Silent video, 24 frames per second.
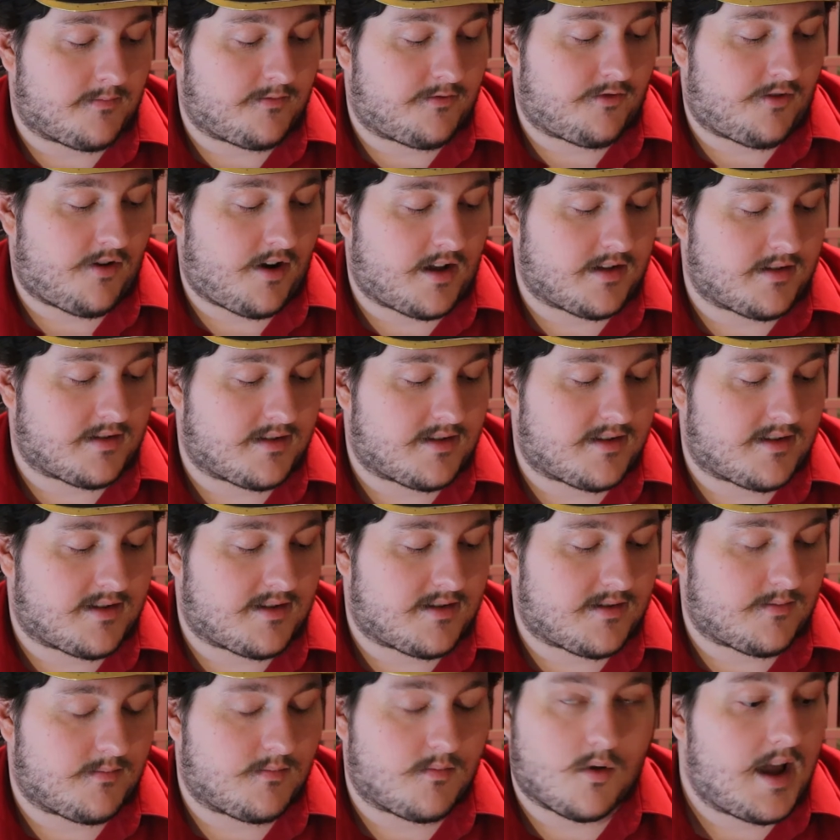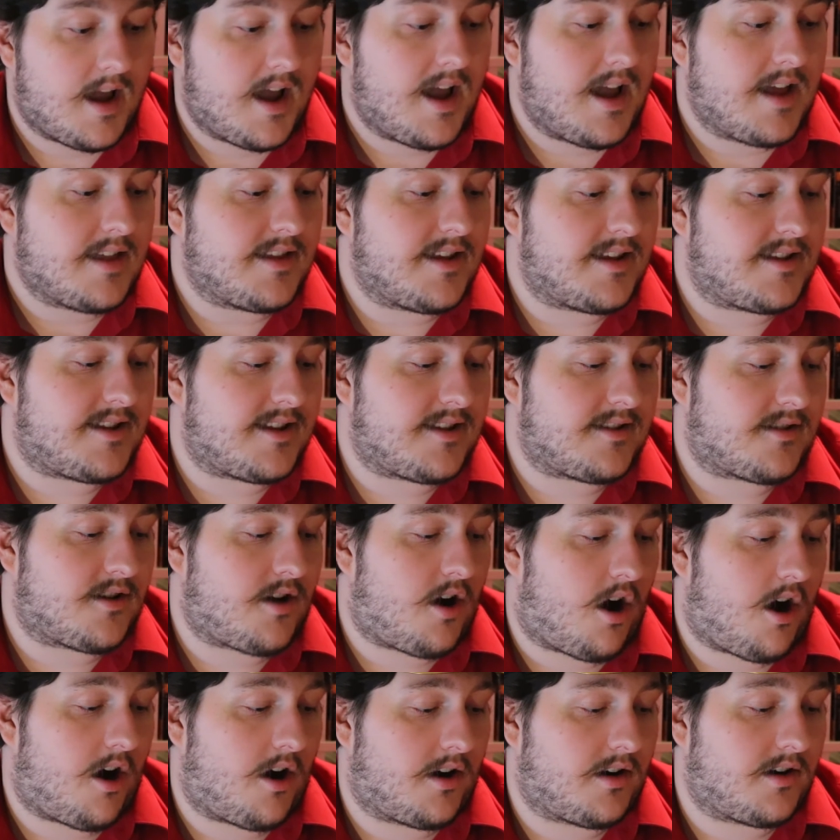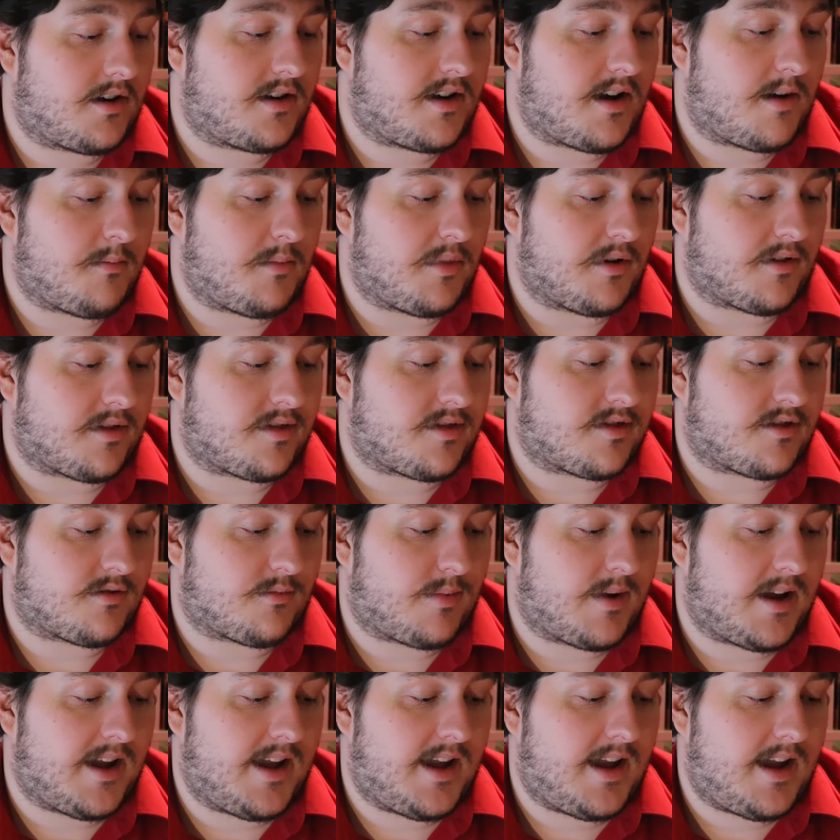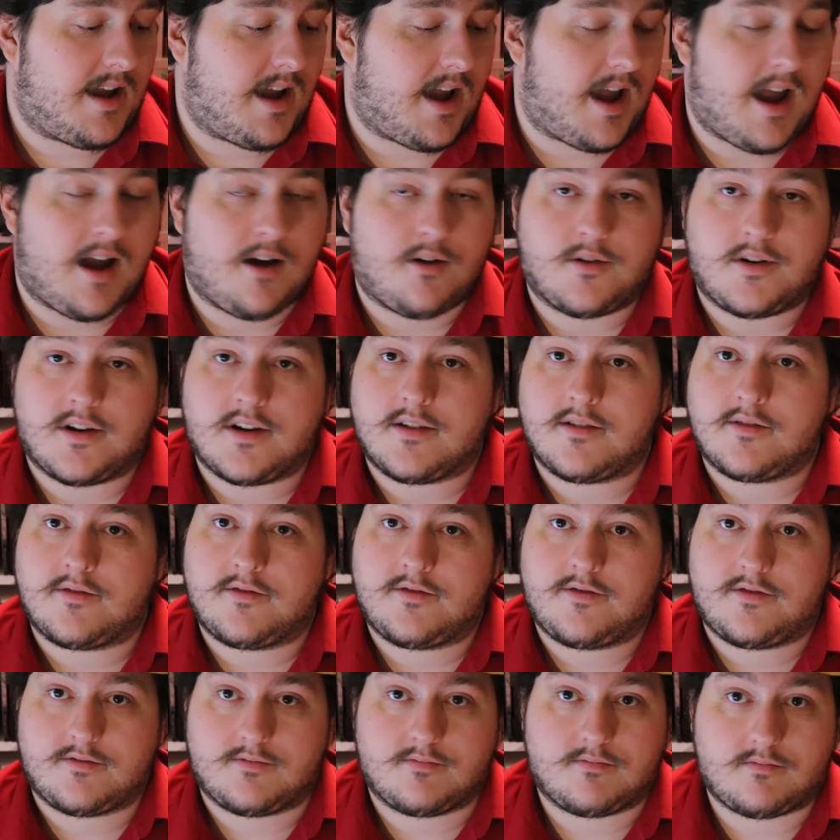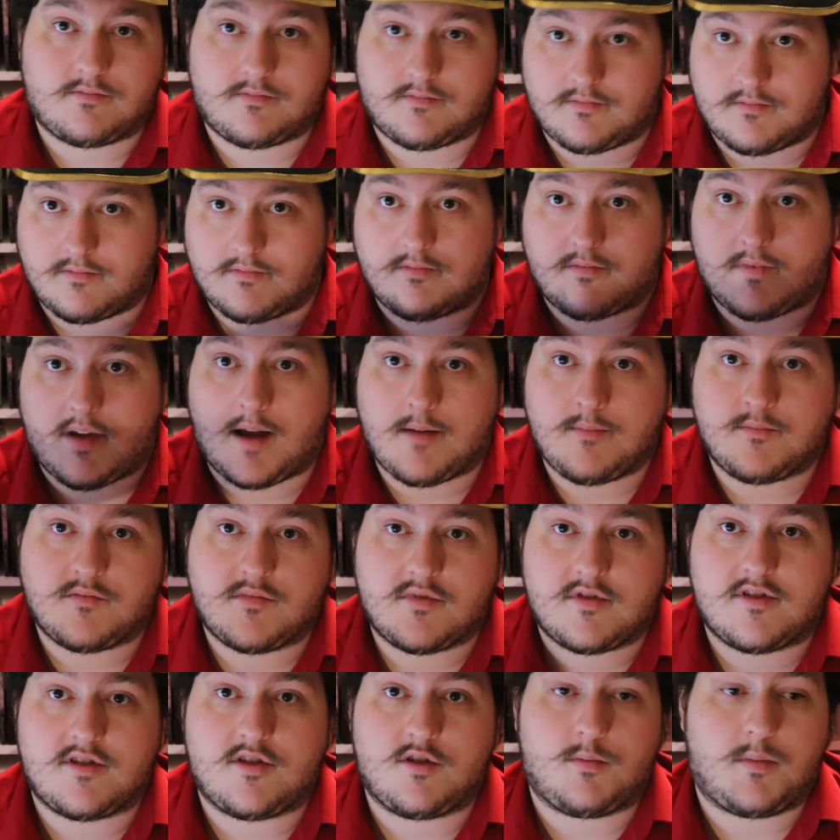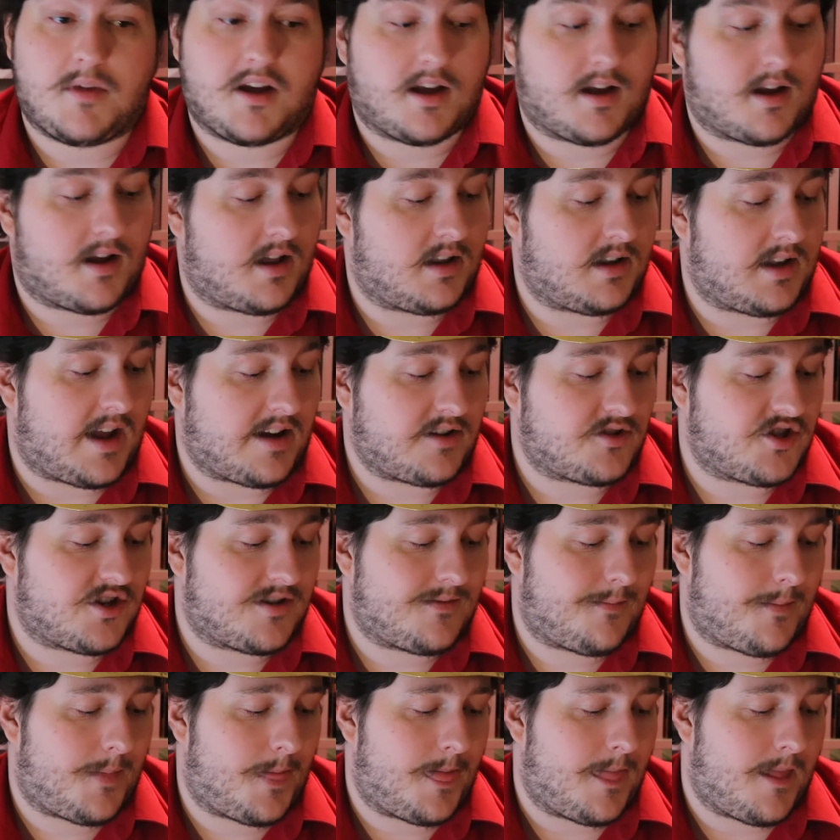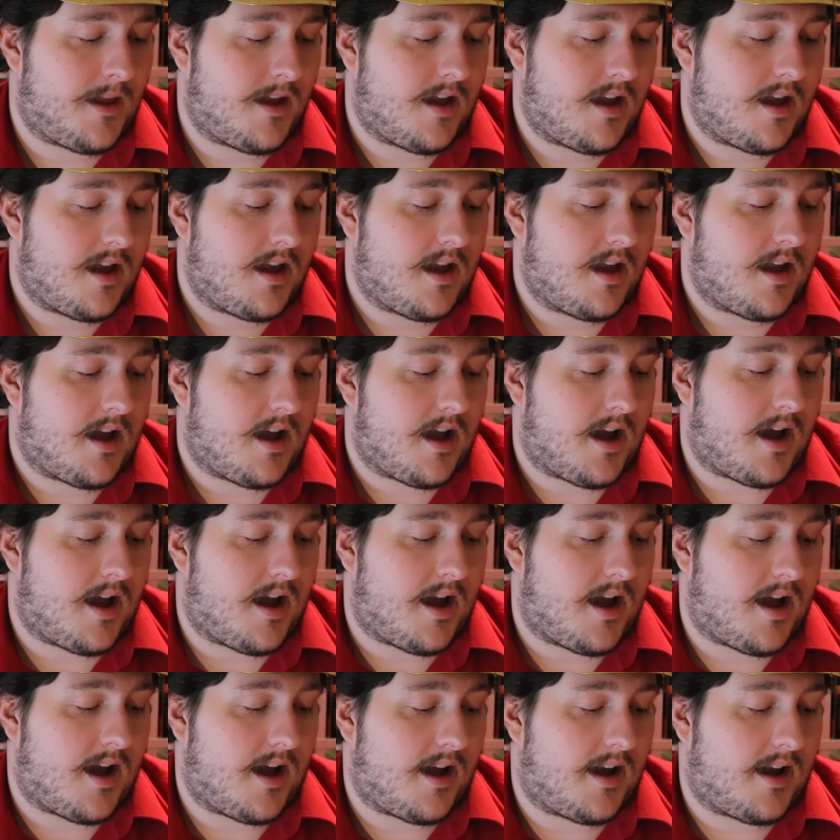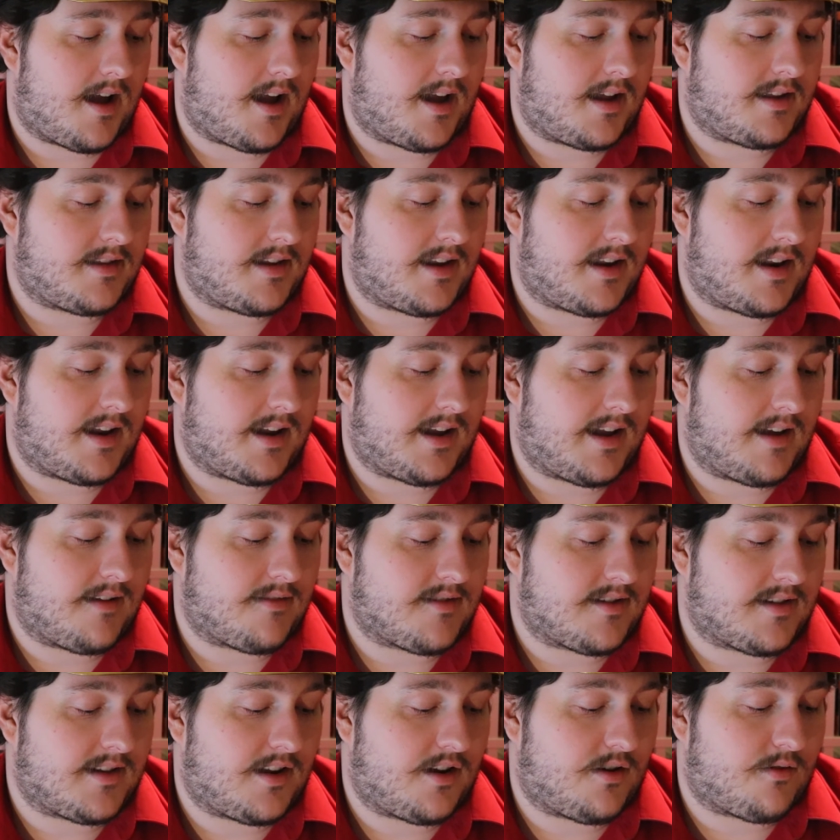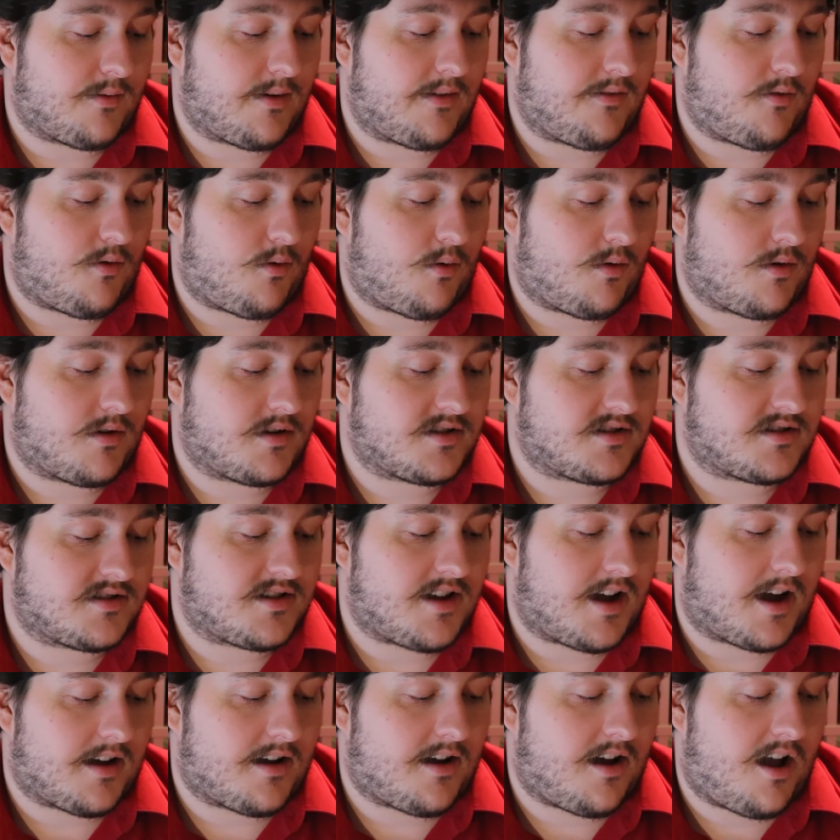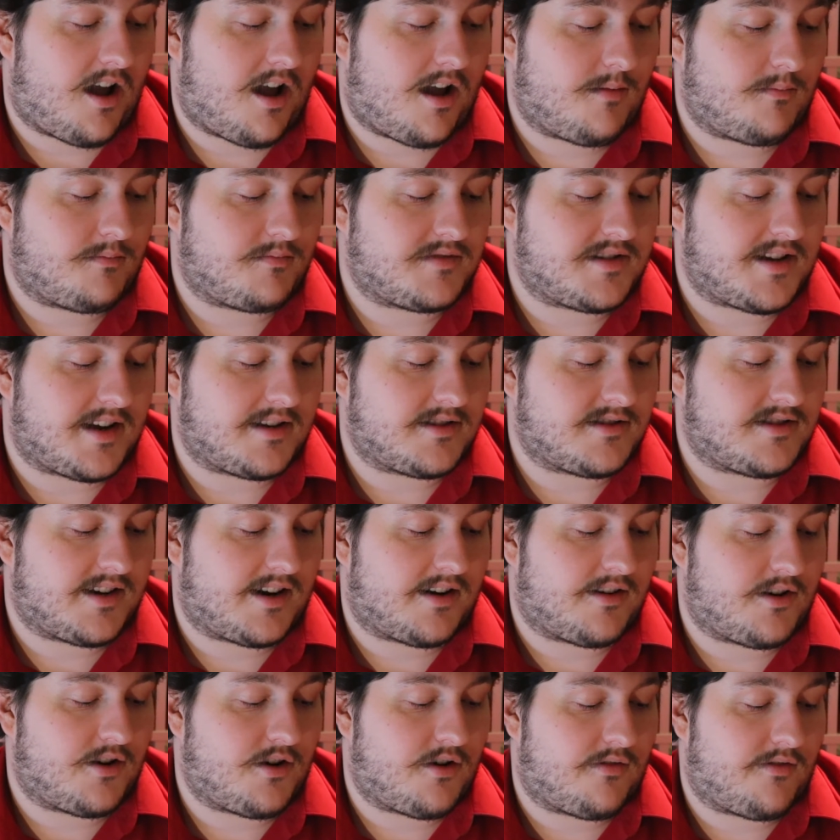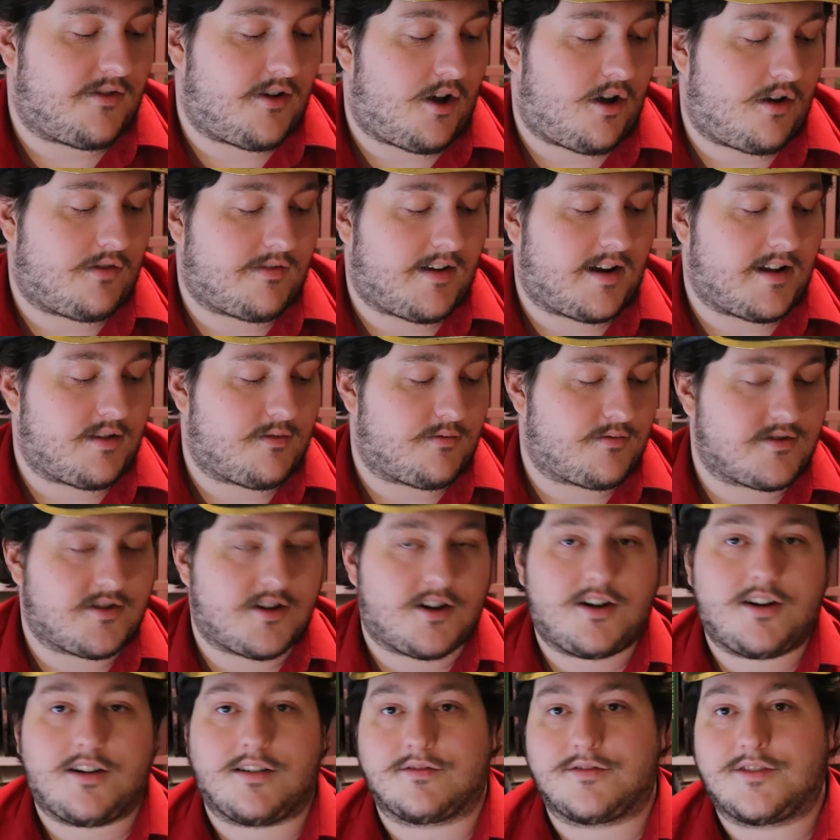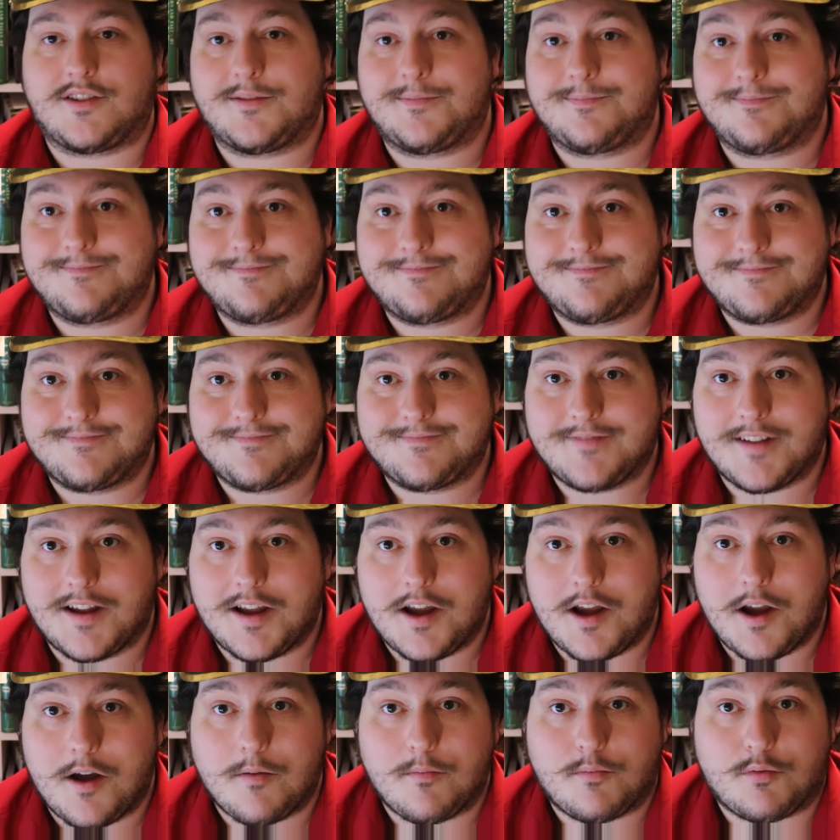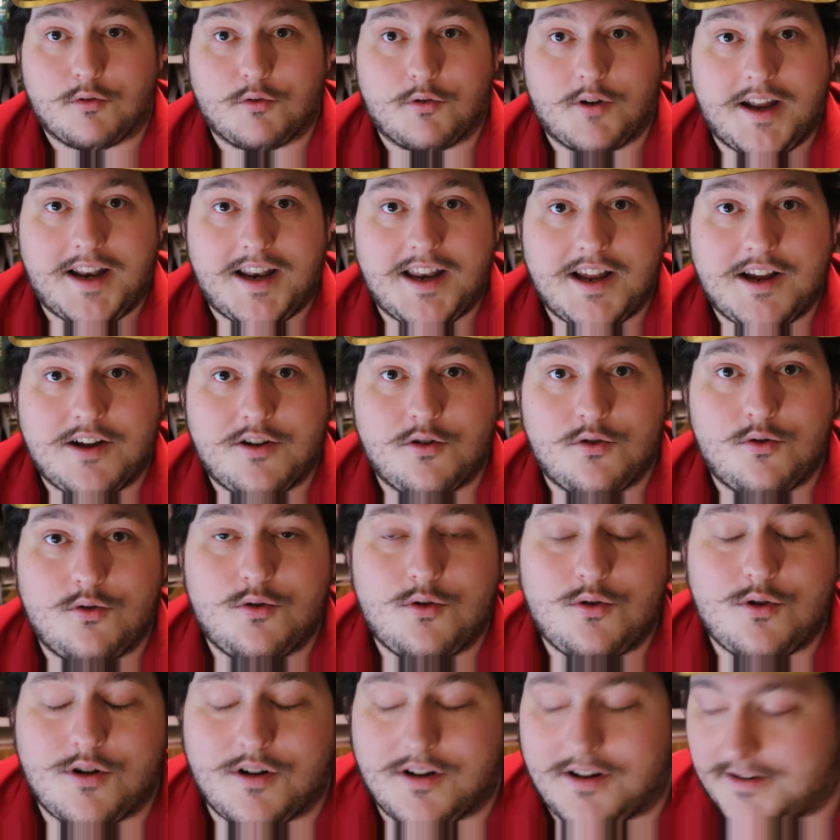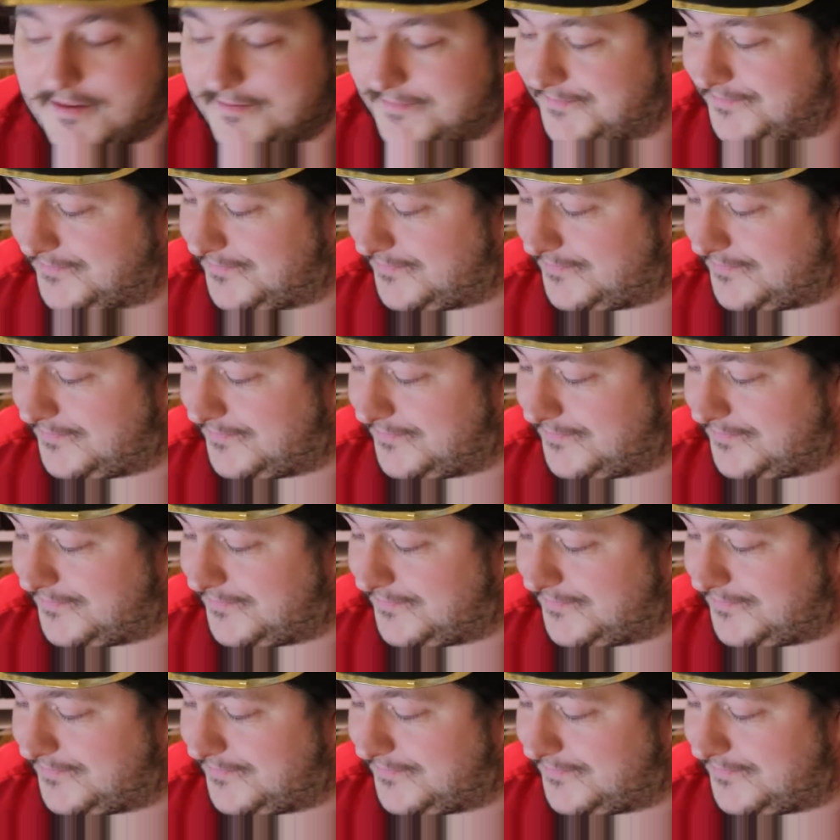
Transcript: fronts. This is card number 3 out of, I'm assuming, a collection. And then it gives little RivetWars.com, Ted Terranova, all rights reserved. Pretty cool.